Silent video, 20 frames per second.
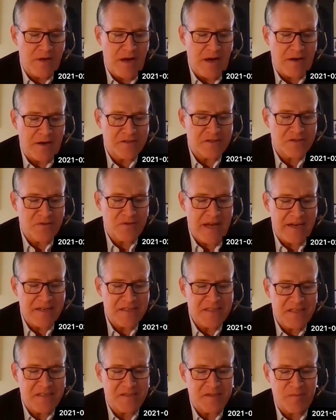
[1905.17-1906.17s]
our
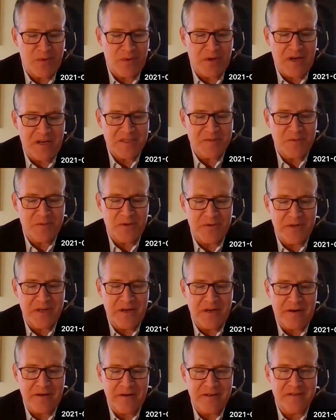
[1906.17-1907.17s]
strategy is to prosper
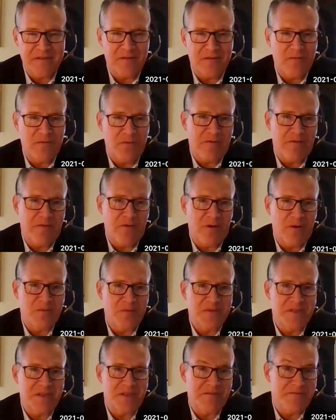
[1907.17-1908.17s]
regardless of what
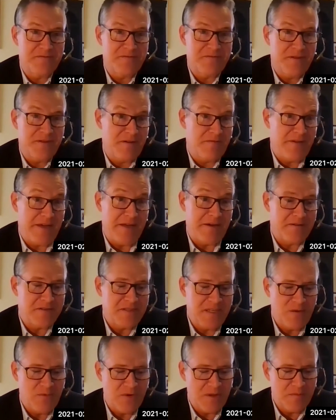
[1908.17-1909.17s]
forms of
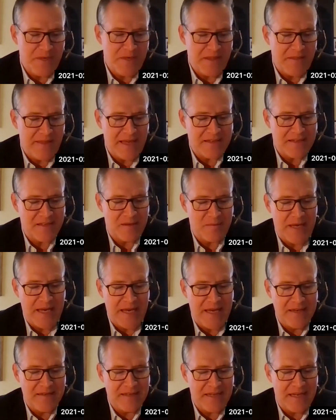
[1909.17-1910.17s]
energy will meet that
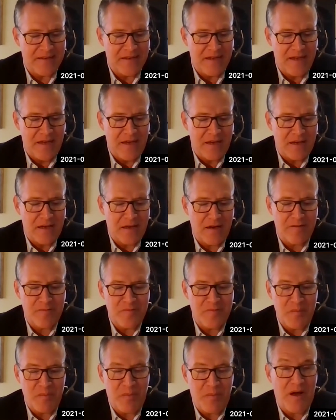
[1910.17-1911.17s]
demand, and
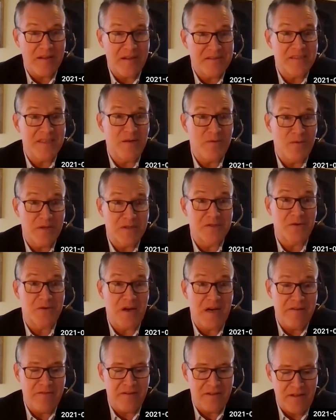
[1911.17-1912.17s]
government policy will
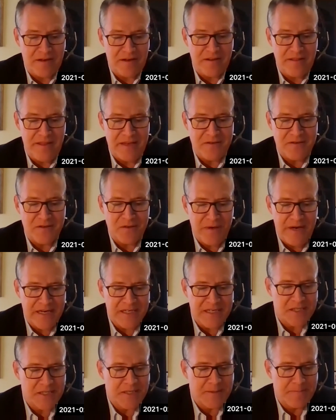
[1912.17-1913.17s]
drive a lot of that
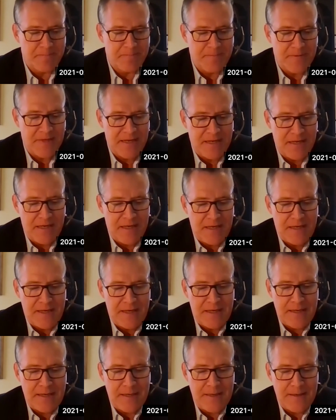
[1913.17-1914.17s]
direction,
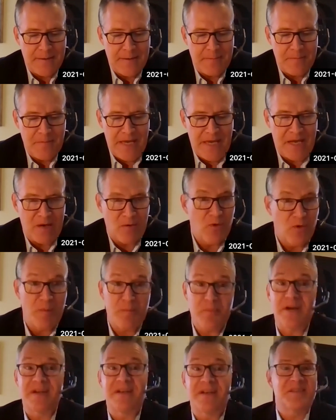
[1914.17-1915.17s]
and it will
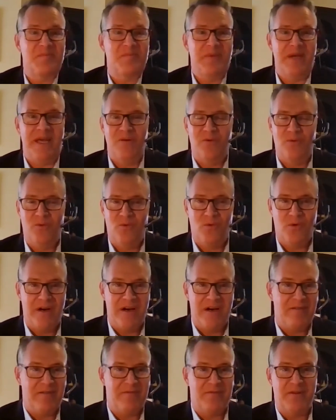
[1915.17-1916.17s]
participate
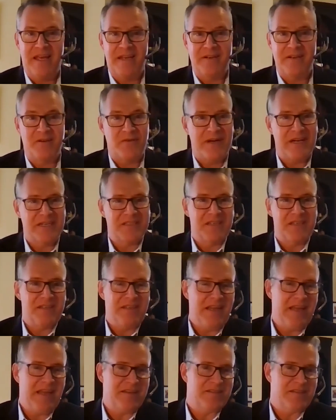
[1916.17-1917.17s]
wherever that direction
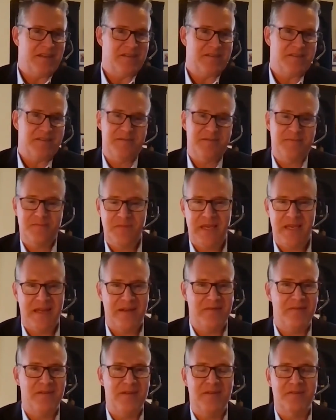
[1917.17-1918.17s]
takes us.
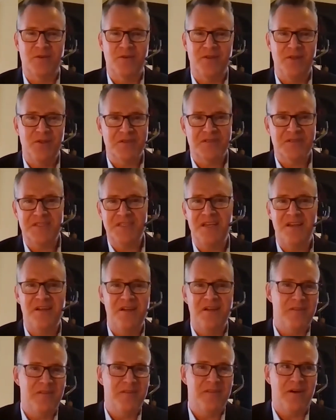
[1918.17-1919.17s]
And so you'll see
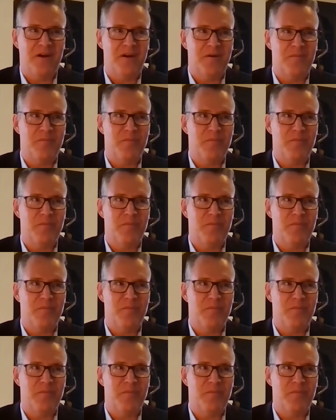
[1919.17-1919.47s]
our